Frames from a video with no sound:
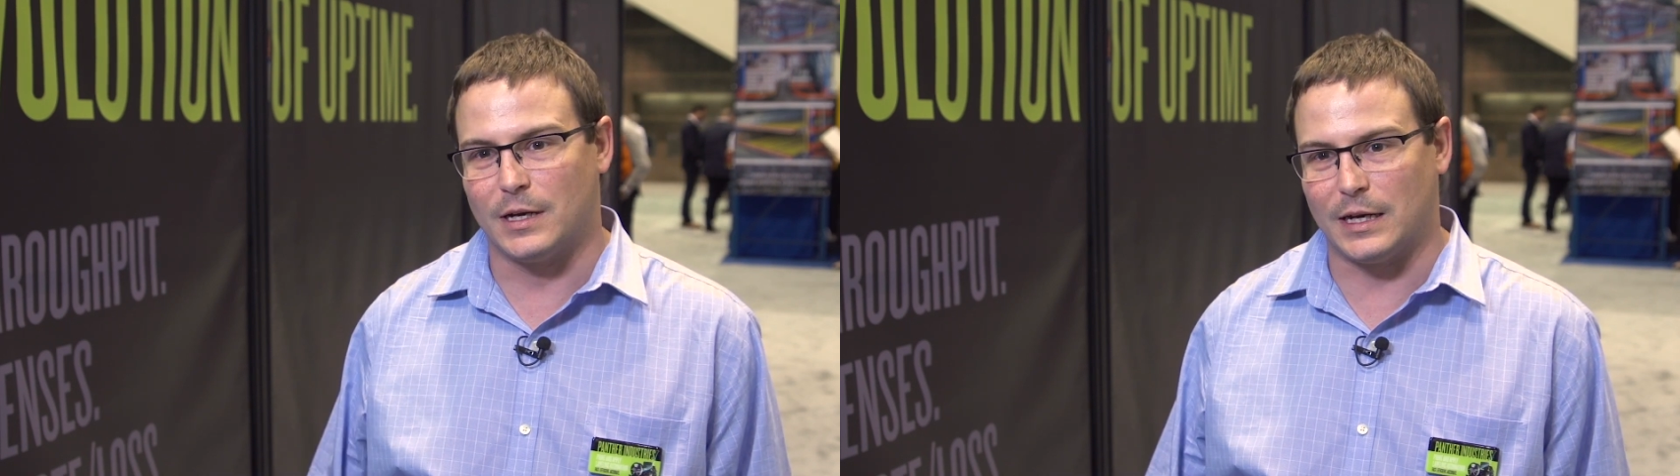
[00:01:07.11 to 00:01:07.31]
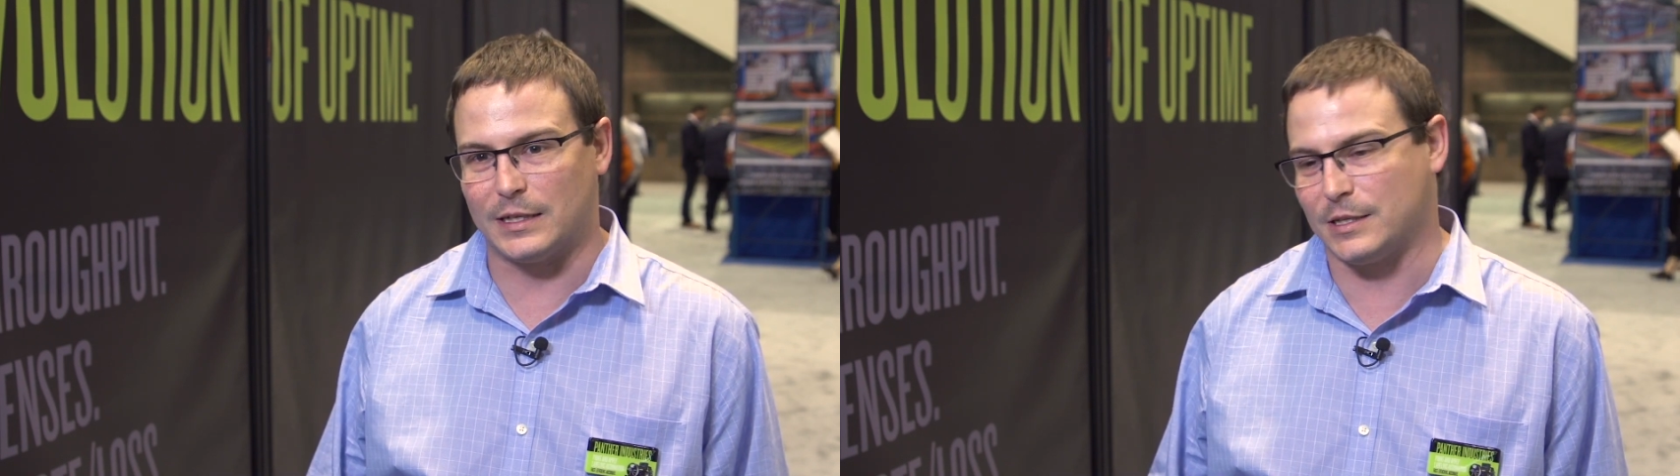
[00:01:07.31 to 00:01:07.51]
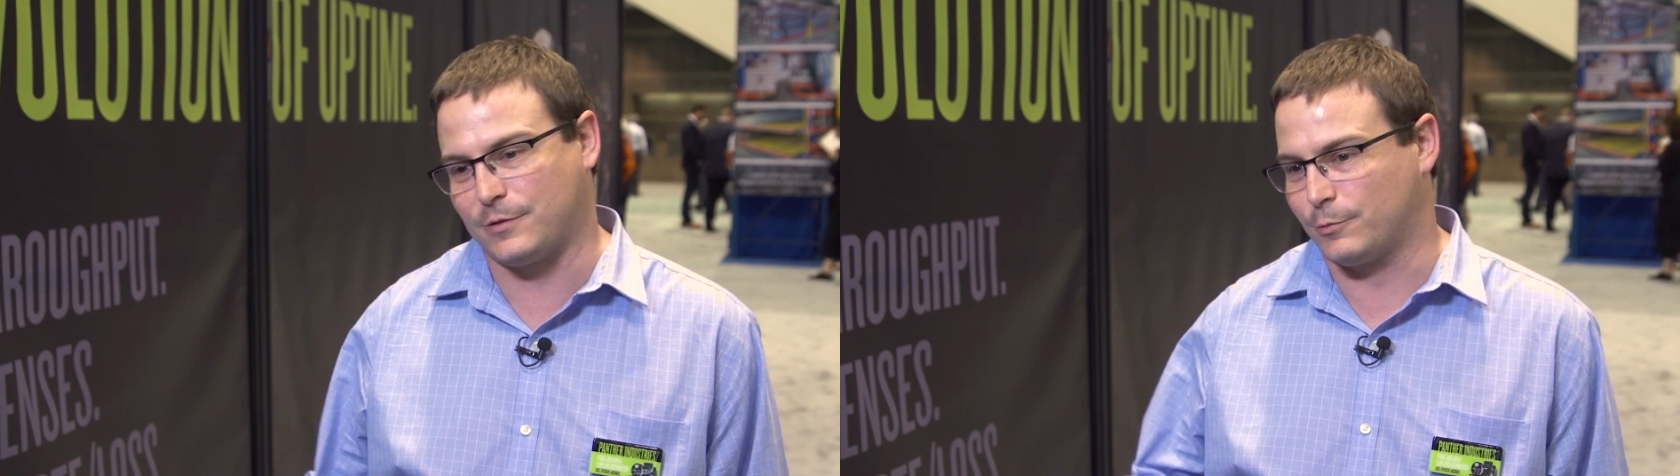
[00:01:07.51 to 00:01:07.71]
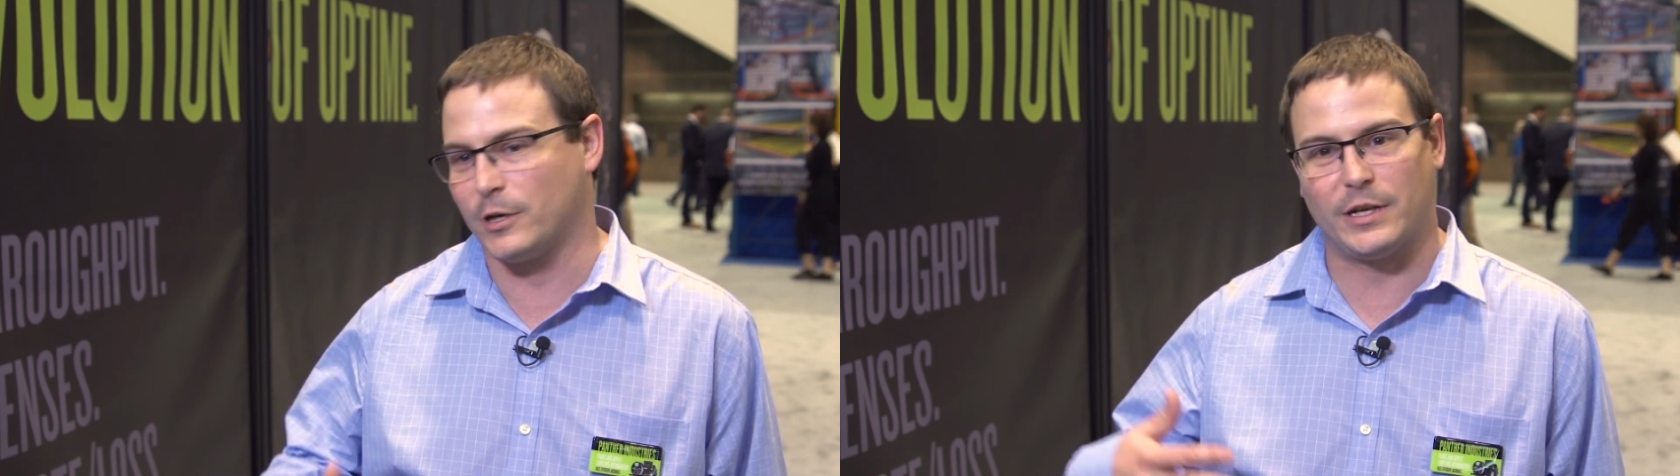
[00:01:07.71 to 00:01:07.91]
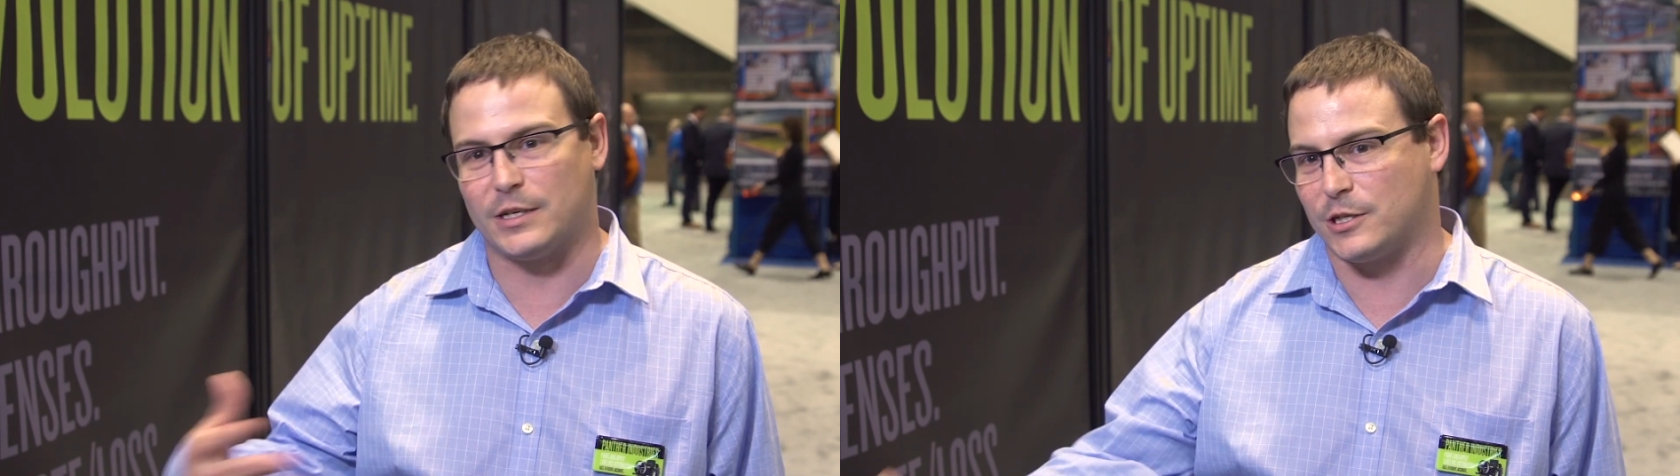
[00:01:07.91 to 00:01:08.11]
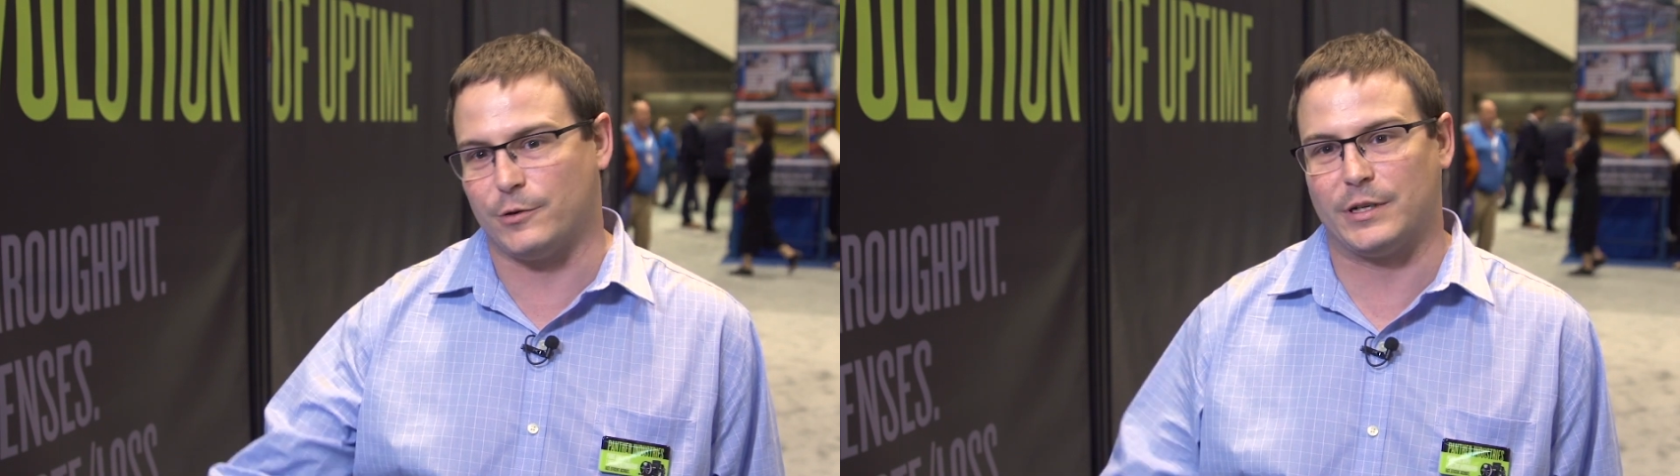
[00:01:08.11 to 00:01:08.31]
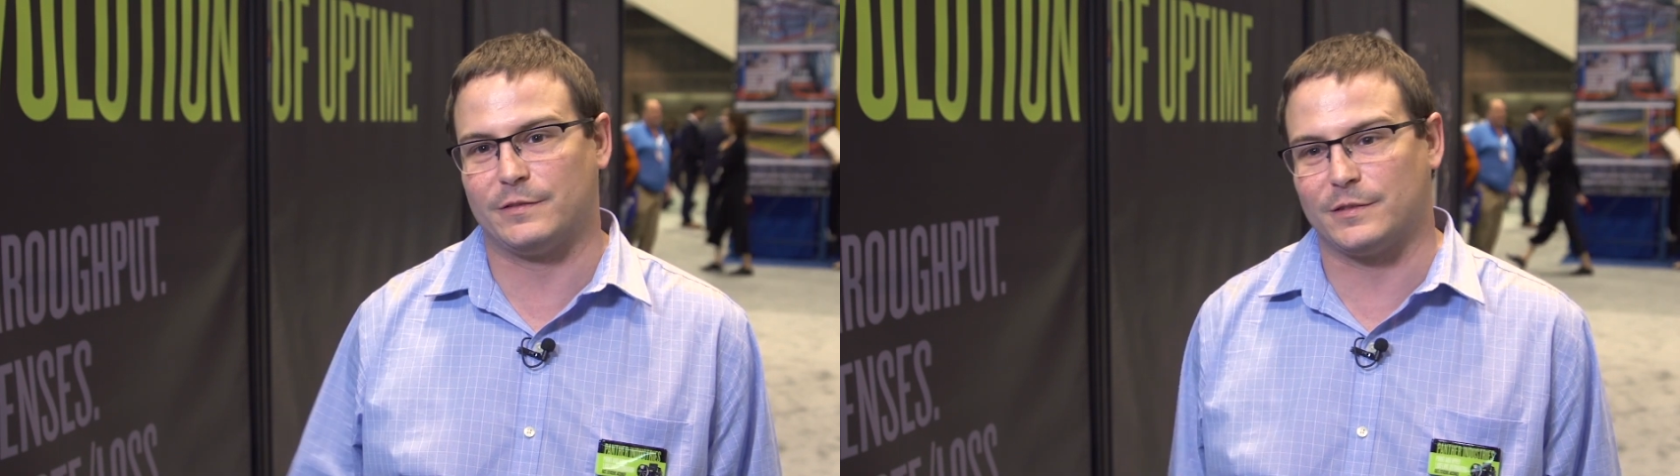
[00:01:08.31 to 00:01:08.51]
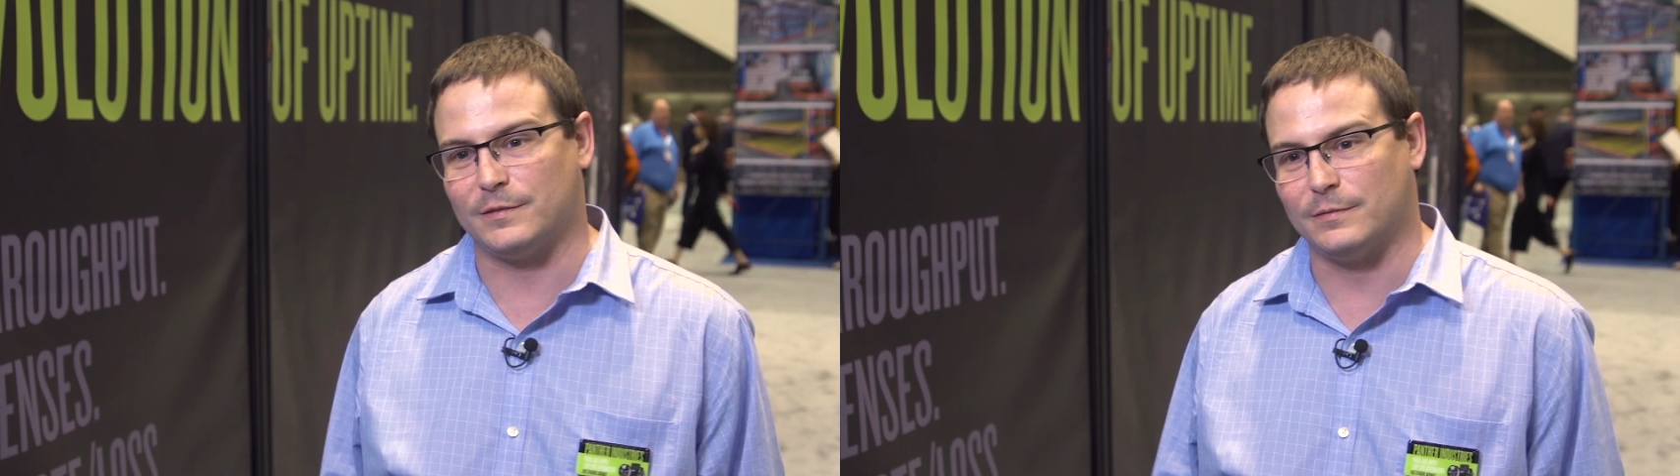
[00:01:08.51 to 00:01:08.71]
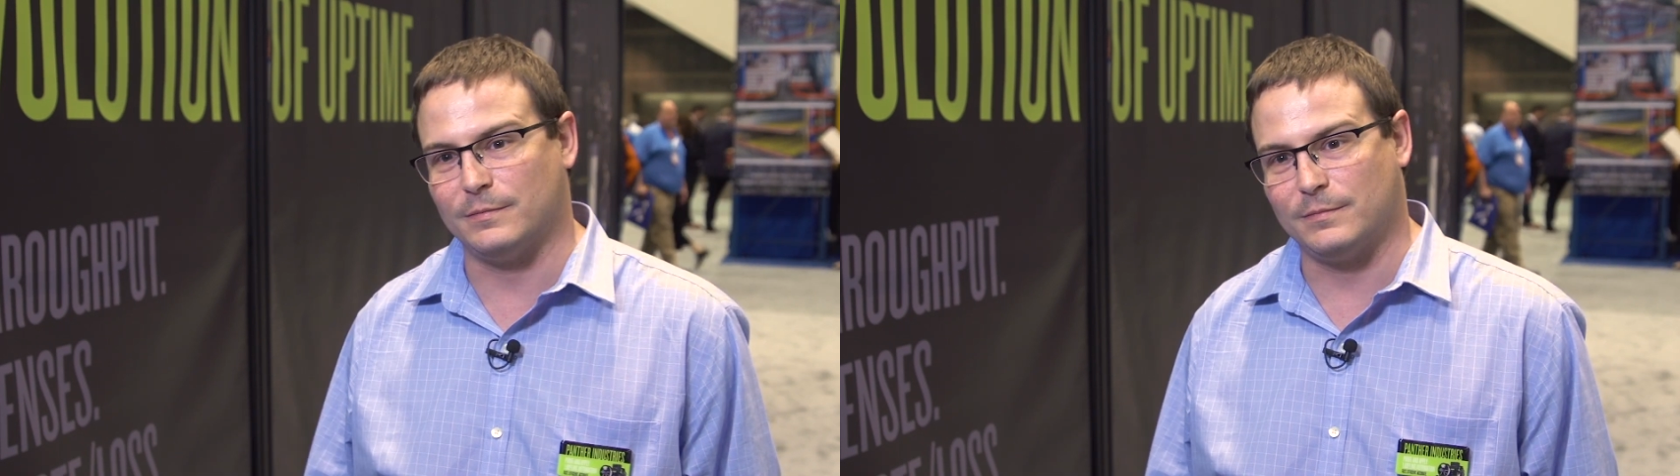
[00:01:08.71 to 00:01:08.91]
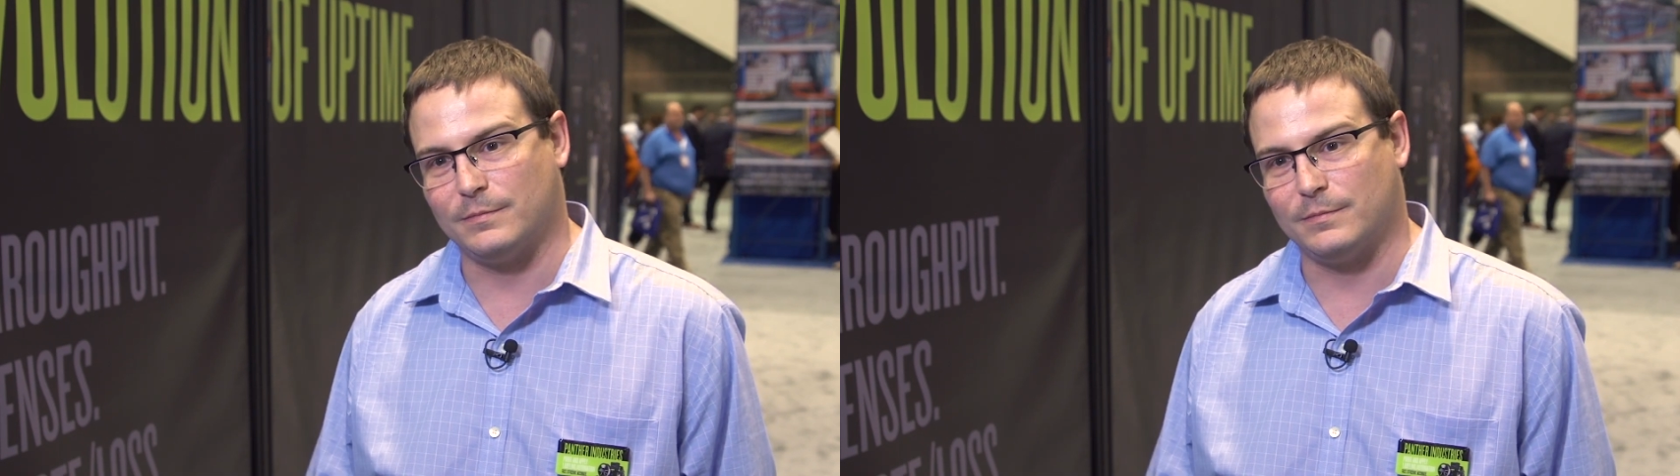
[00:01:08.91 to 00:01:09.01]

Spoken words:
It's really intuitive.